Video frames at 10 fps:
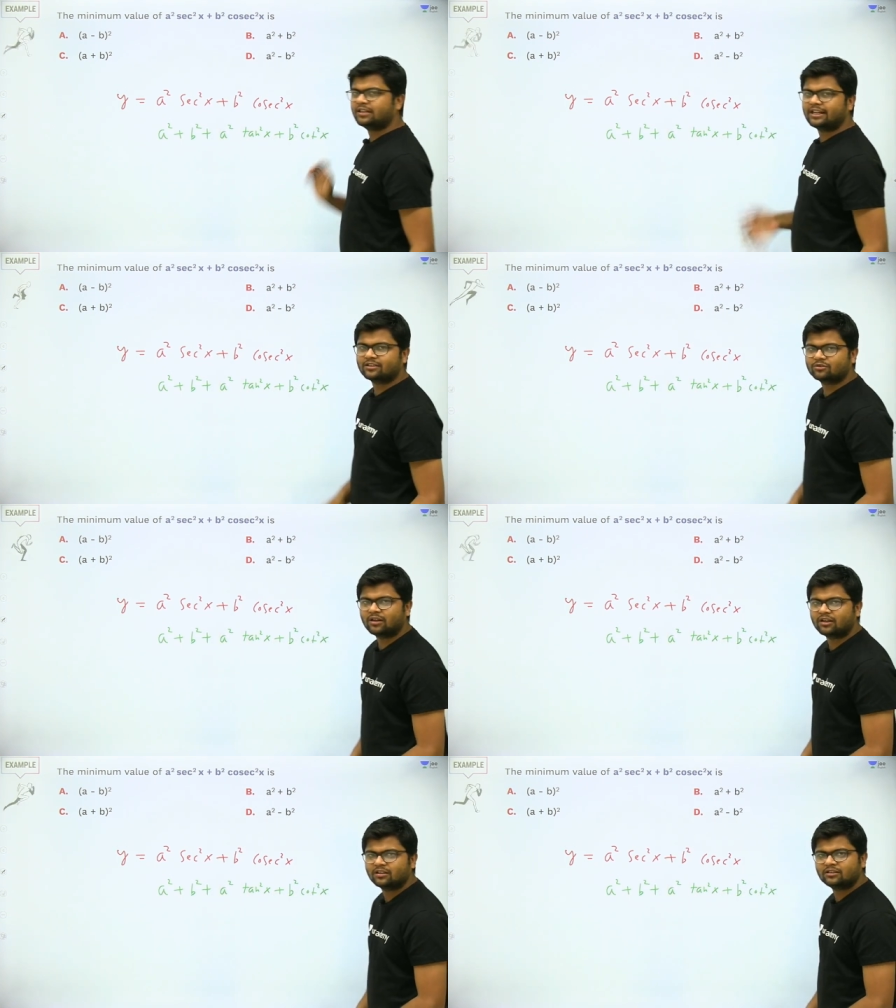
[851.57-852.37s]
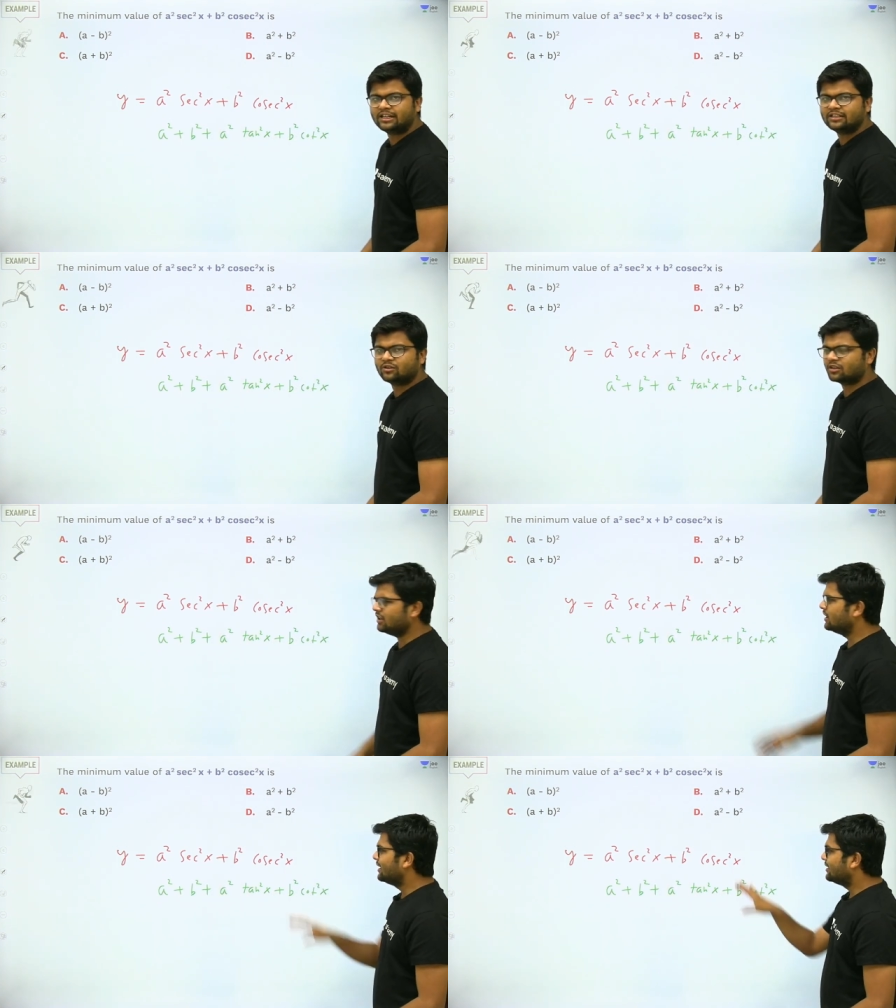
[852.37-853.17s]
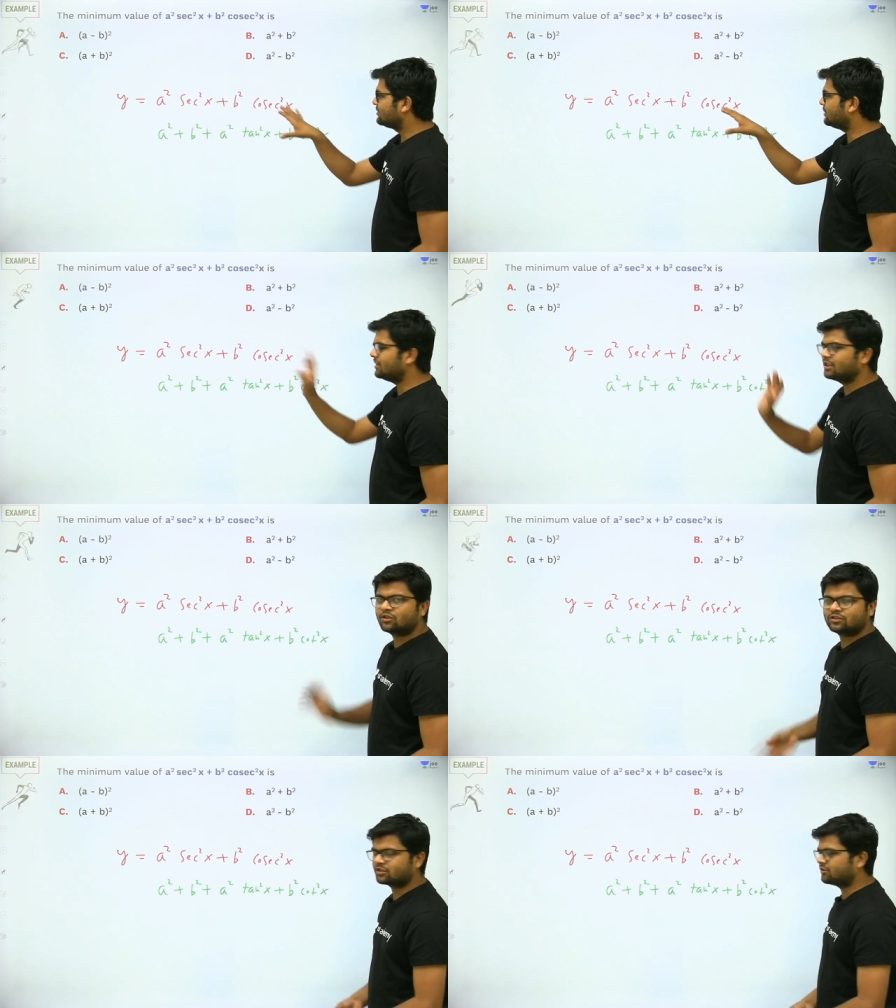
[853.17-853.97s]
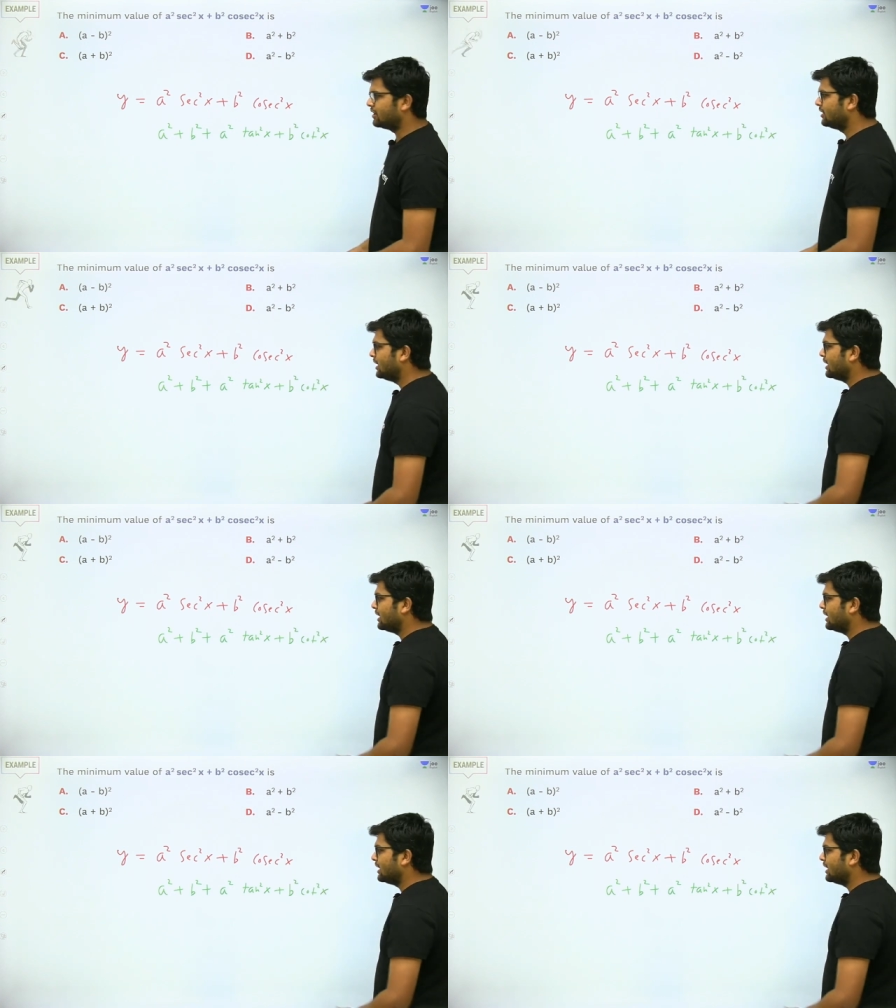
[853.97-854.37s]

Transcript: square tan square. That is okay. Similarly cosec square.